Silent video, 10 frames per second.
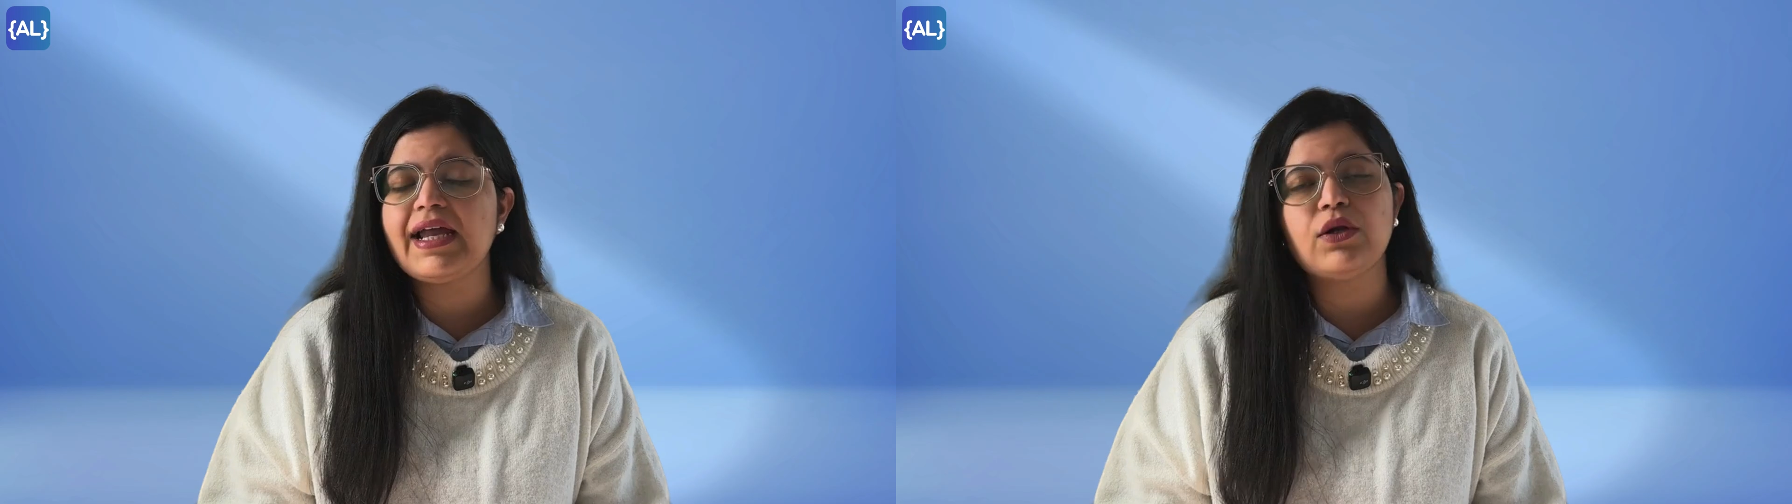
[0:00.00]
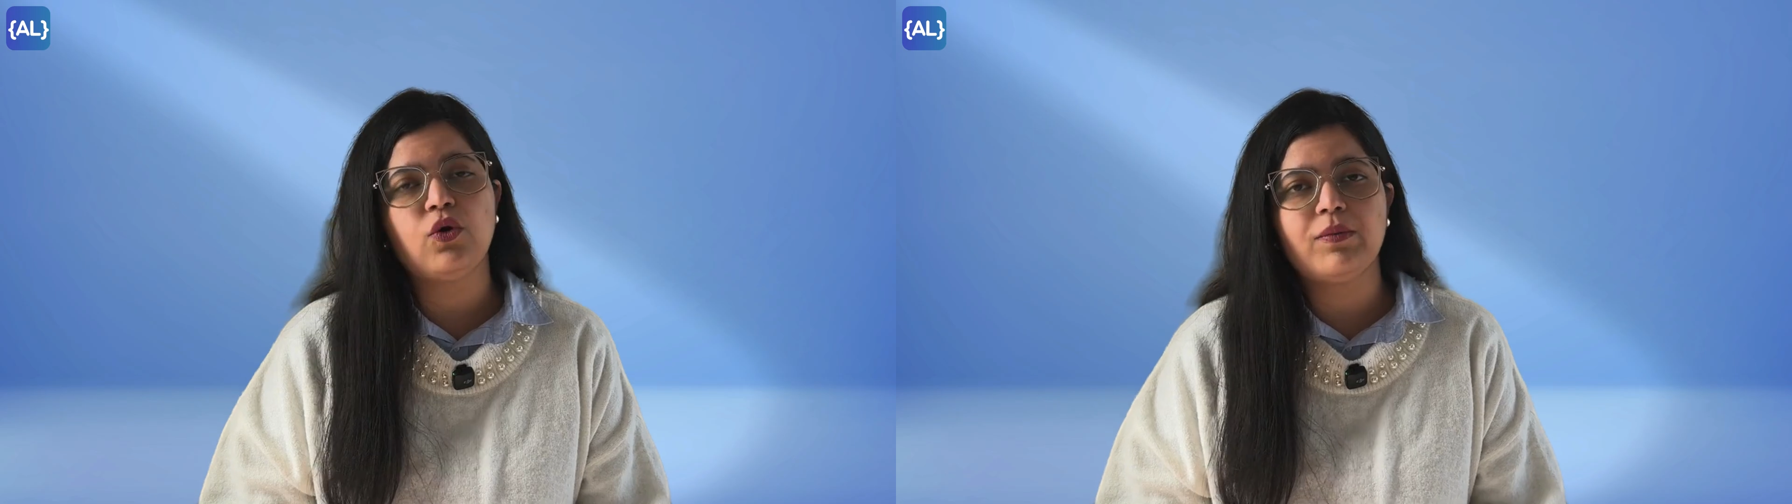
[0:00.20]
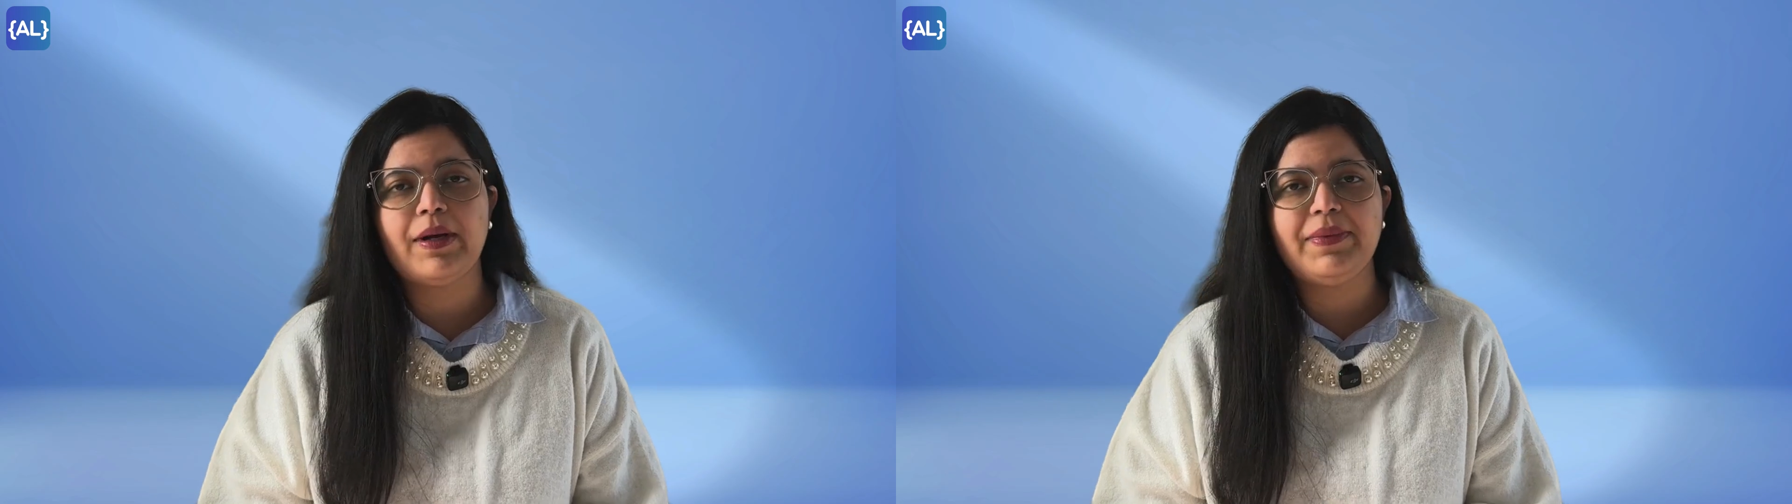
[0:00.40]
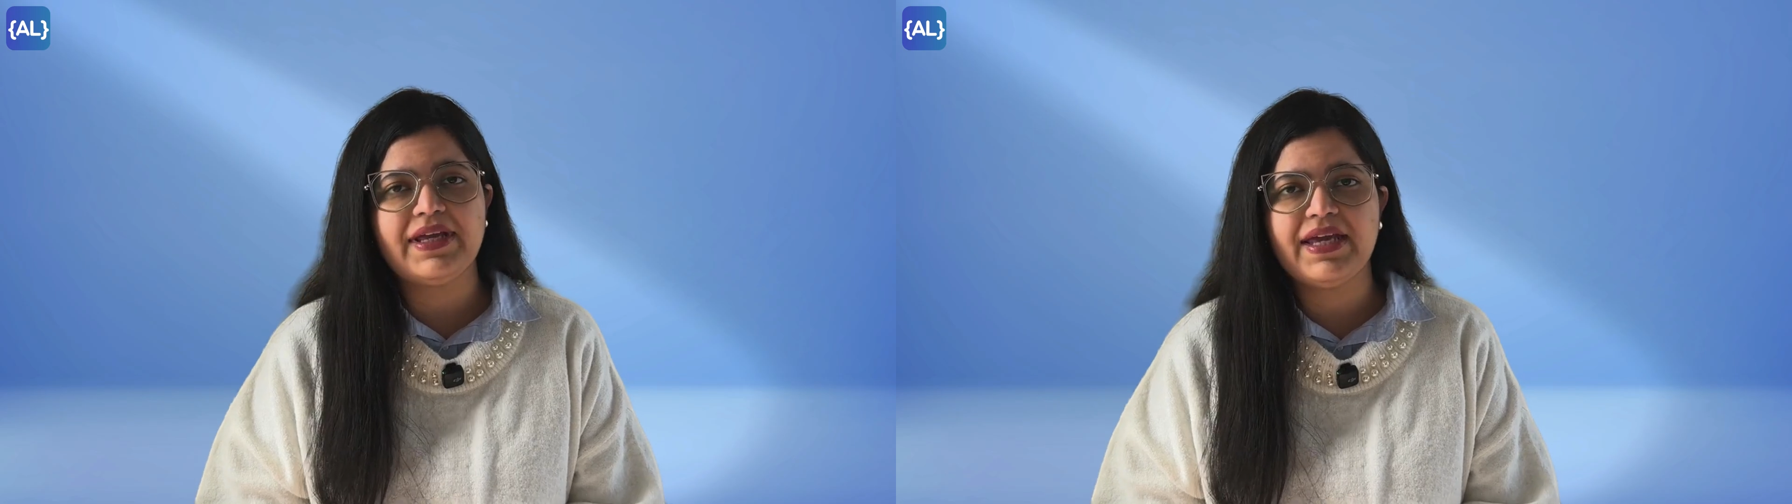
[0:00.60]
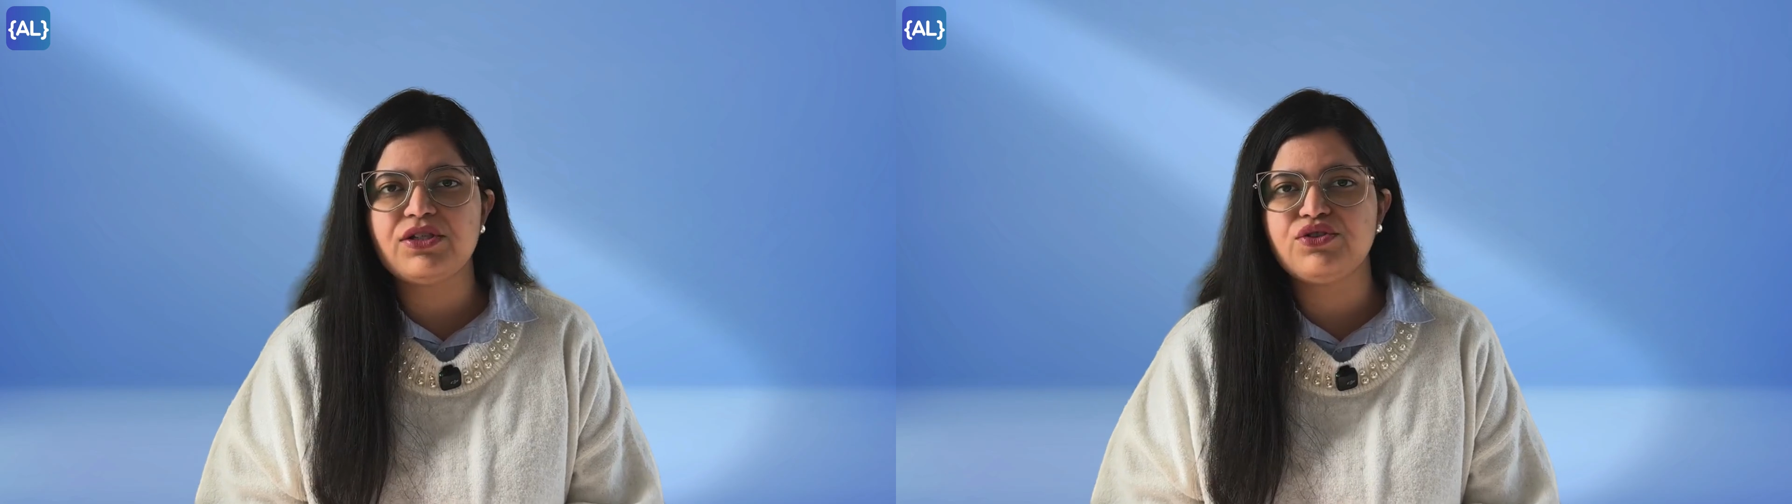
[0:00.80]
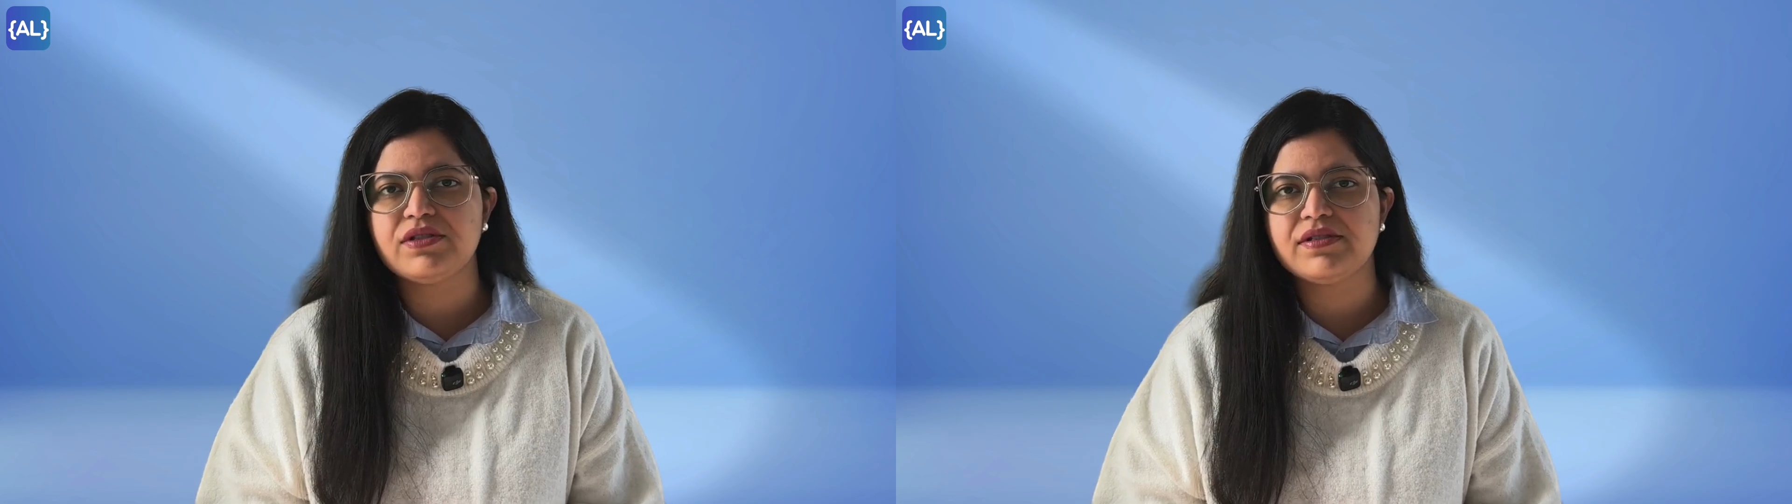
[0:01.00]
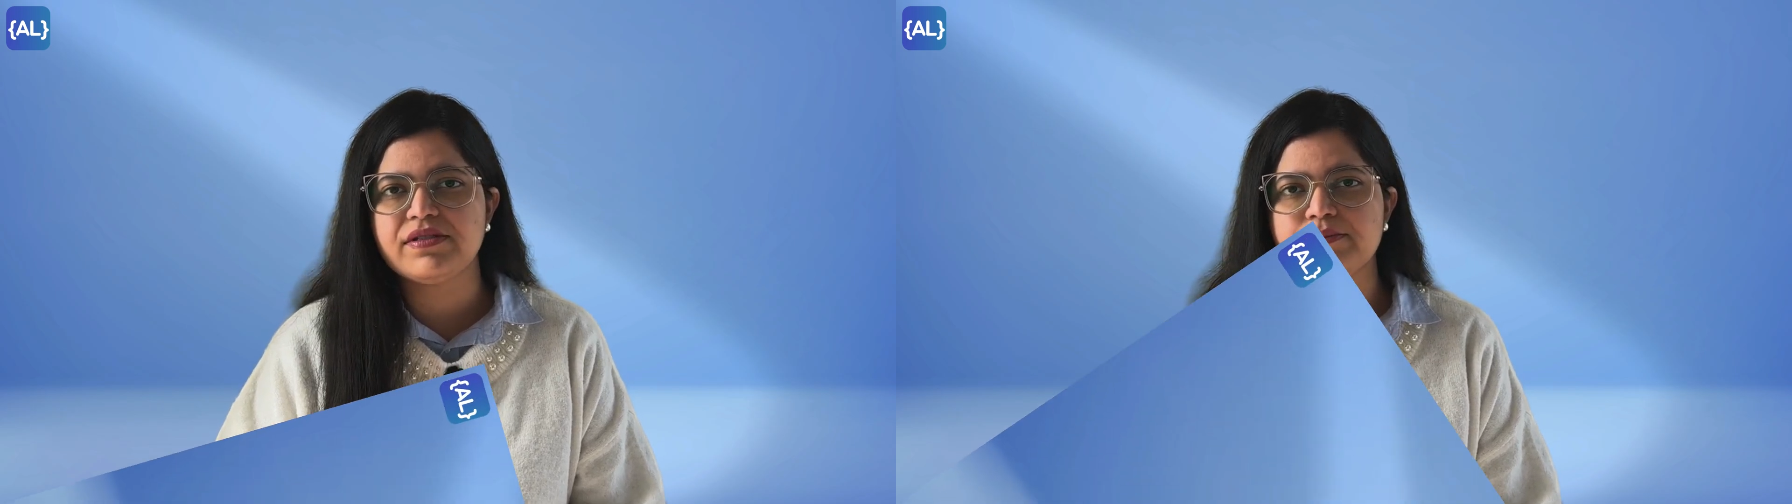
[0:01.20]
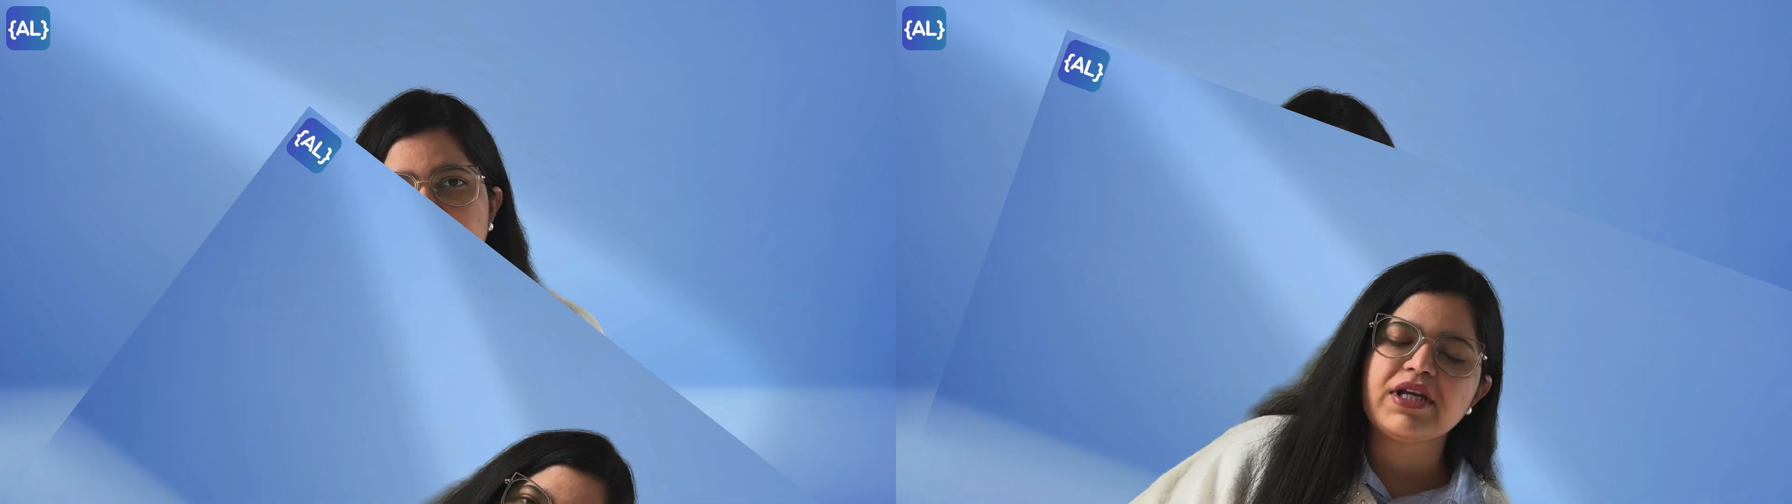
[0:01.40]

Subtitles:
and home applications.